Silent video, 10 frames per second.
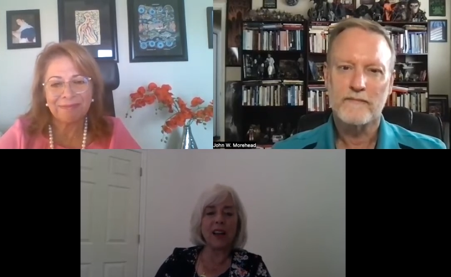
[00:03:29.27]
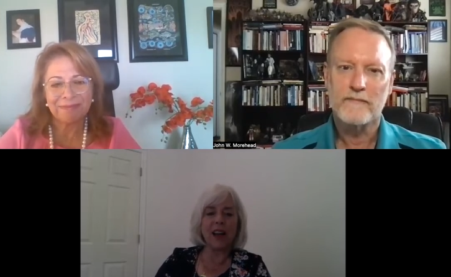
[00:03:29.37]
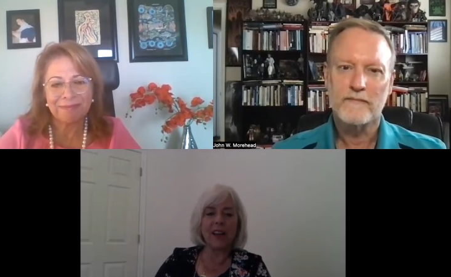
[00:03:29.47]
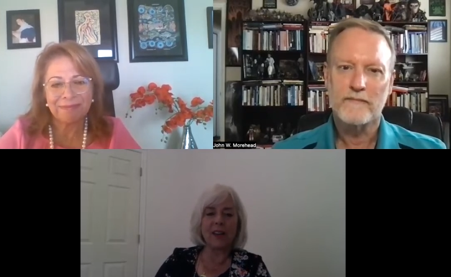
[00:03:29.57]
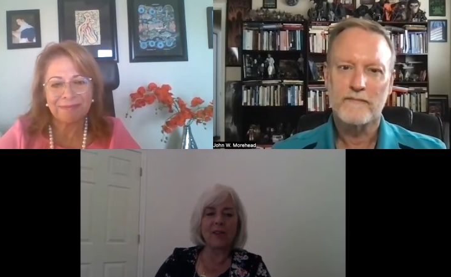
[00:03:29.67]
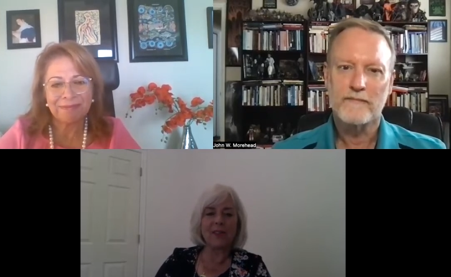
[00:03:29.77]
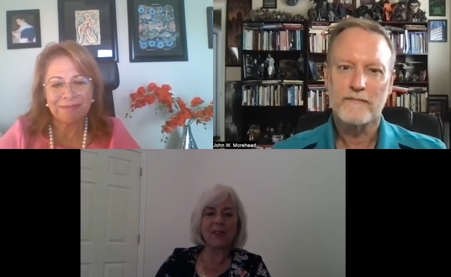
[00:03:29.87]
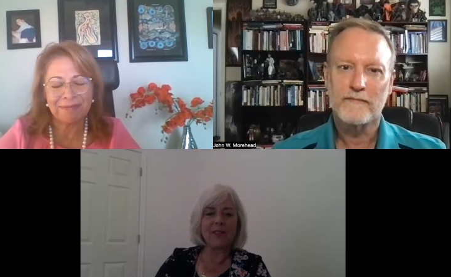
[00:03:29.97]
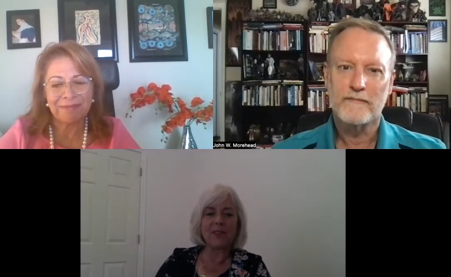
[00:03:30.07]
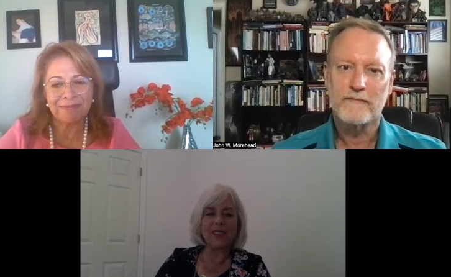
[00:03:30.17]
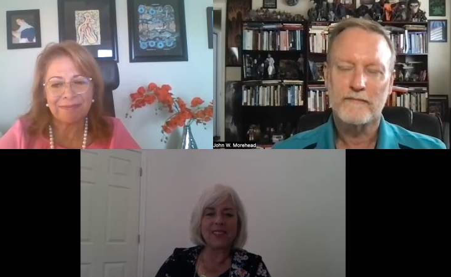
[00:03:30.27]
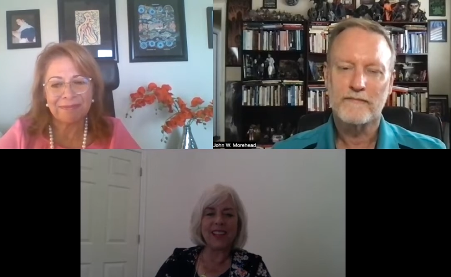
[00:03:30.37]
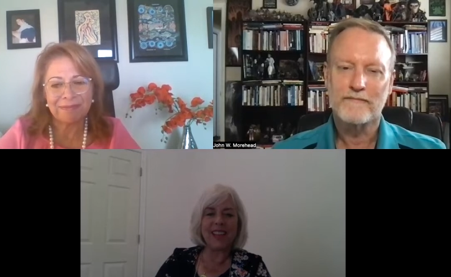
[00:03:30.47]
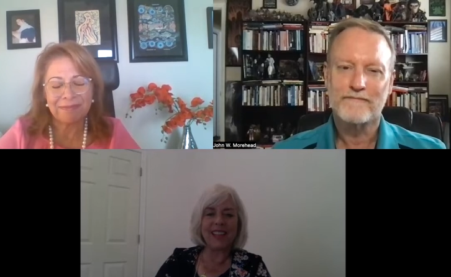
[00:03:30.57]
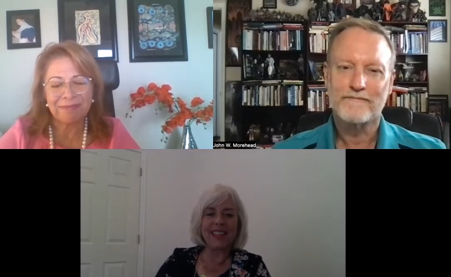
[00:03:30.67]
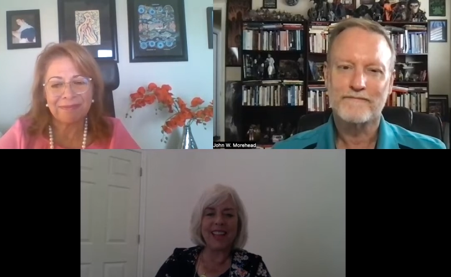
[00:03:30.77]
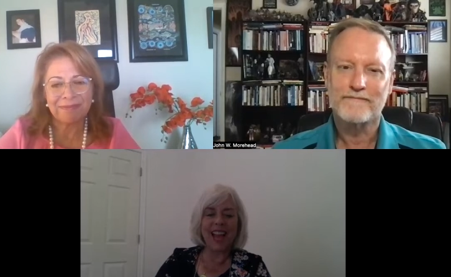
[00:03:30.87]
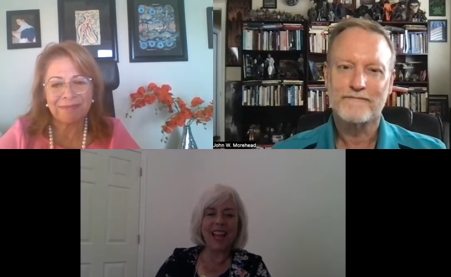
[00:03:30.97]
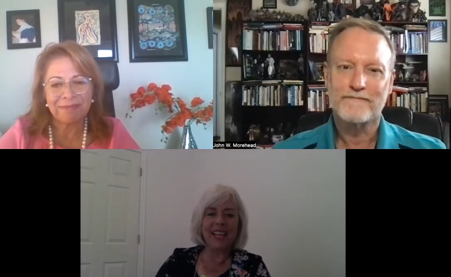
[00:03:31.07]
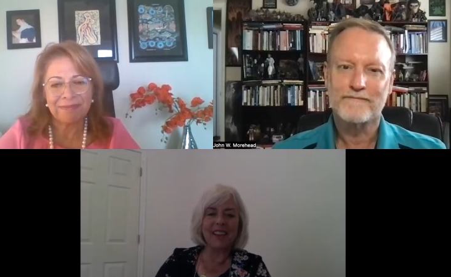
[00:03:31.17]
Speaker 1: I used to just like
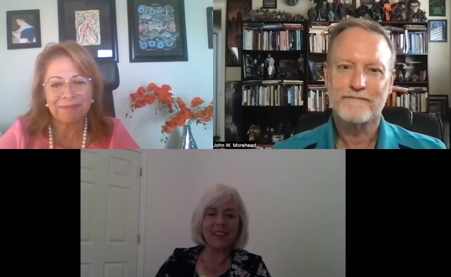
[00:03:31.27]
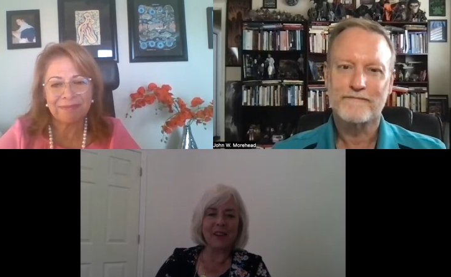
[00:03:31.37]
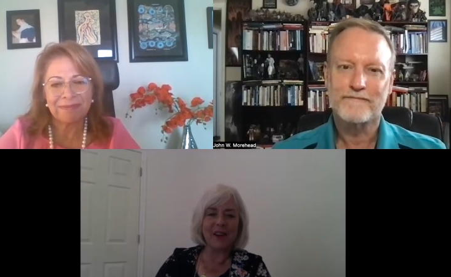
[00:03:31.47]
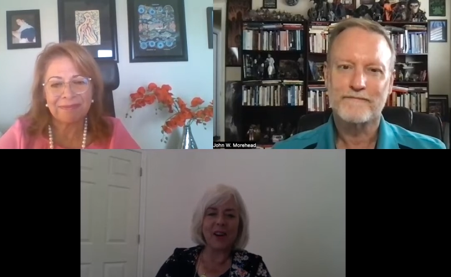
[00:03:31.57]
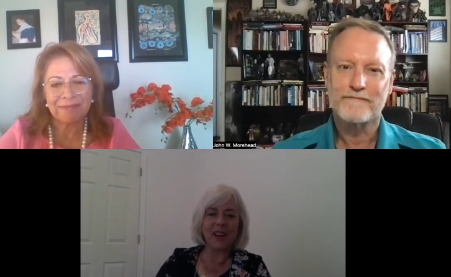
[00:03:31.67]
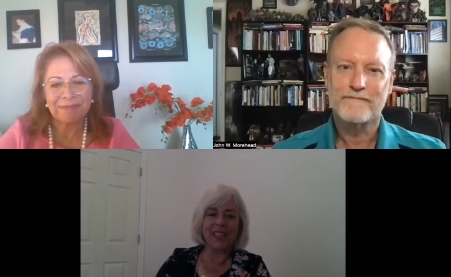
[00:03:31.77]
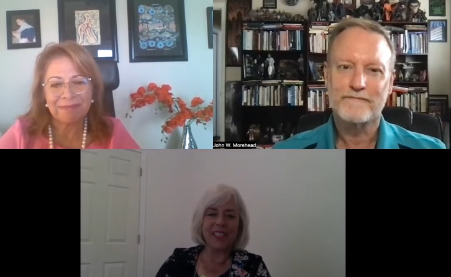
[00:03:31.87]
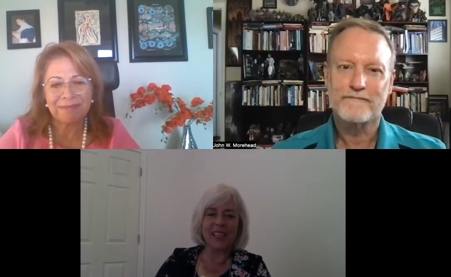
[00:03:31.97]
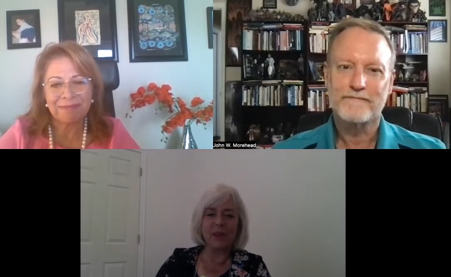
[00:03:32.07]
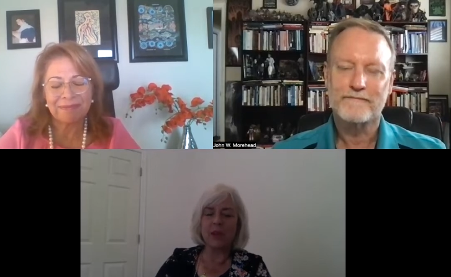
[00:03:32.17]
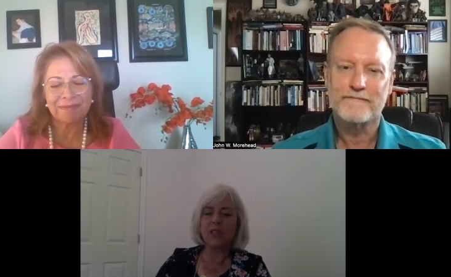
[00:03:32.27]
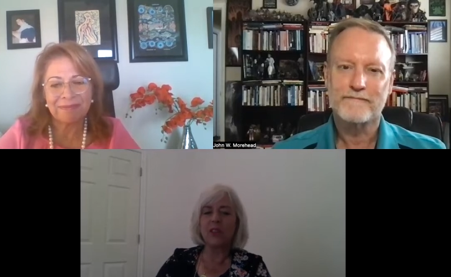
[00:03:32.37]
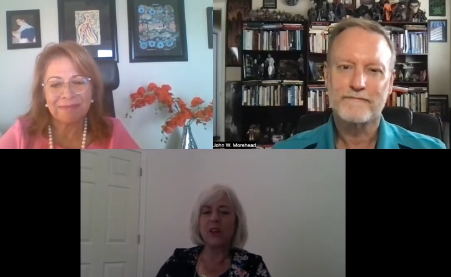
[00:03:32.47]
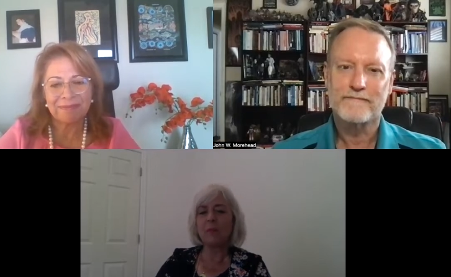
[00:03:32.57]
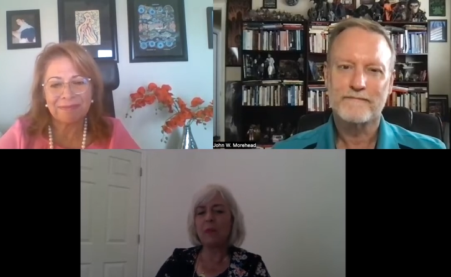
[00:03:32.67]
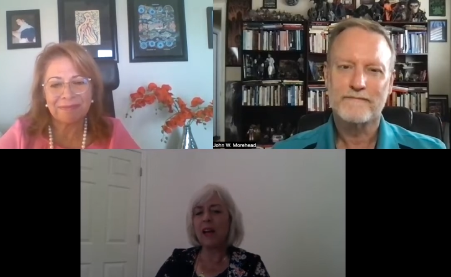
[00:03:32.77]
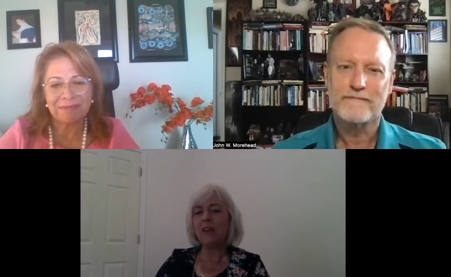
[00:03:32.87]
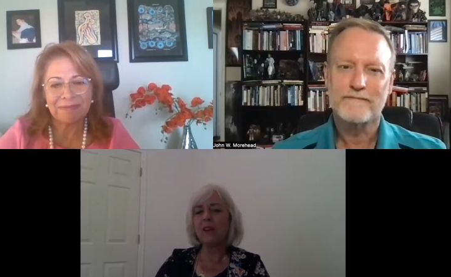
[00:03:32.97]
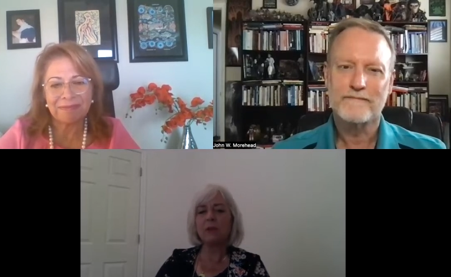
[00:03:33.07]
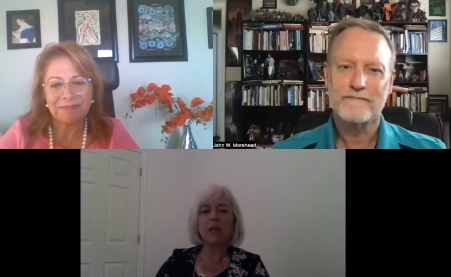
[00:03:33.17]
nag God and say, What's all
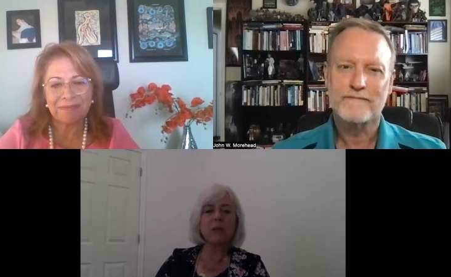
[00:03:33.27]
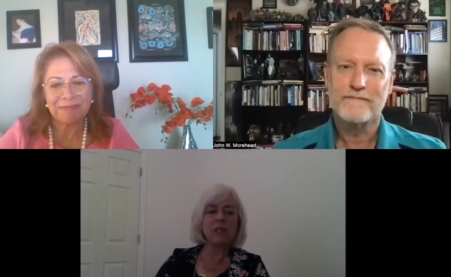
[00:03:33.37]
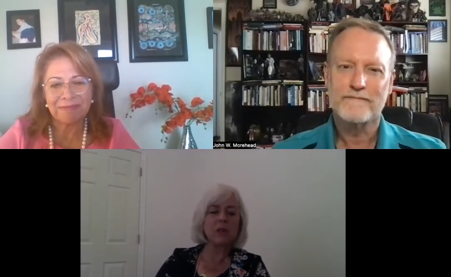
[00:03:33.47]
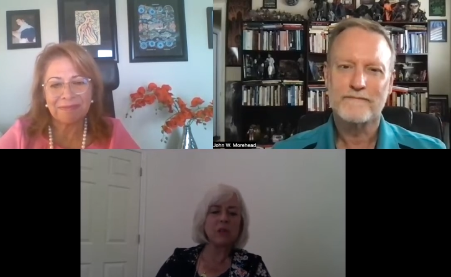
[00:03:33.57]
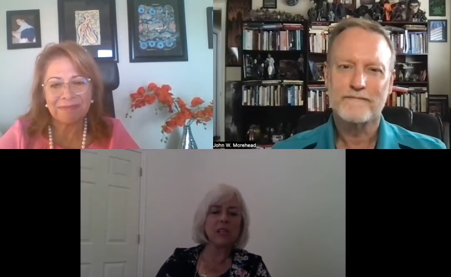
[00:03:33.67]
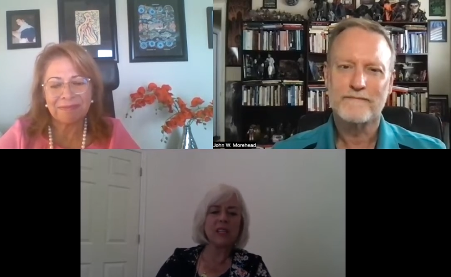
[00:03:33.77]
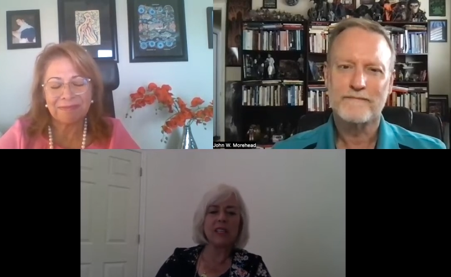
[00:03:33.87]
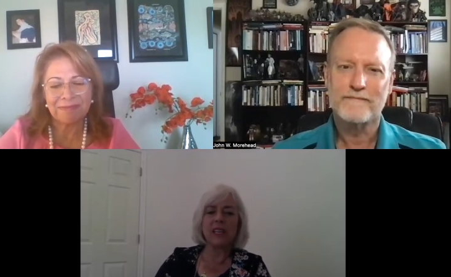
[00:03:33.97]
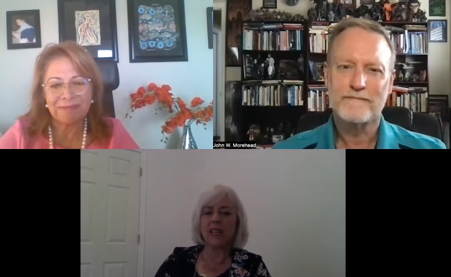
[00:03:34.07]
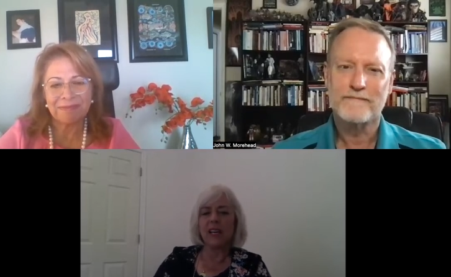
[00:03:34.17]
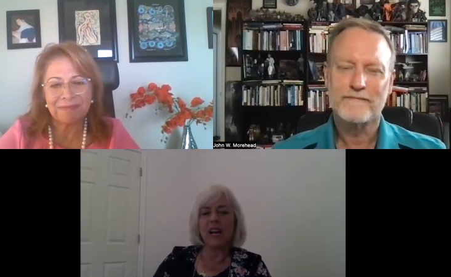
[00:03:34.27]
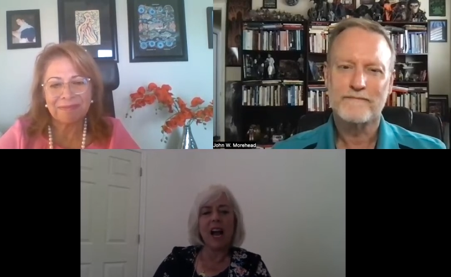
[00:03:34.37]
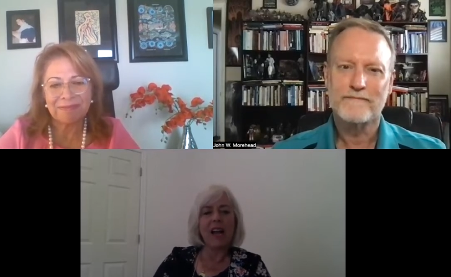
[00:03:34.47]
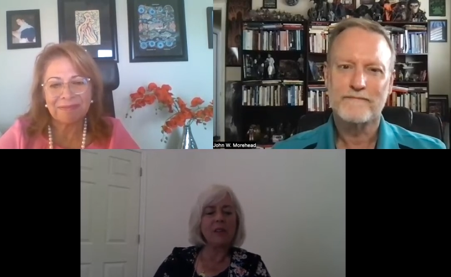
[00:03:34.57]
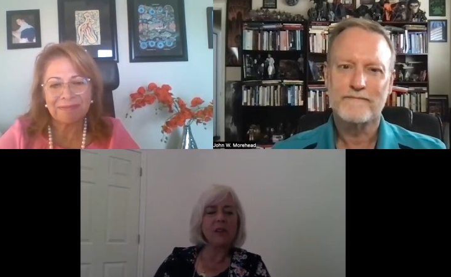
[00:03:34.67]
about? What are we doing? I don't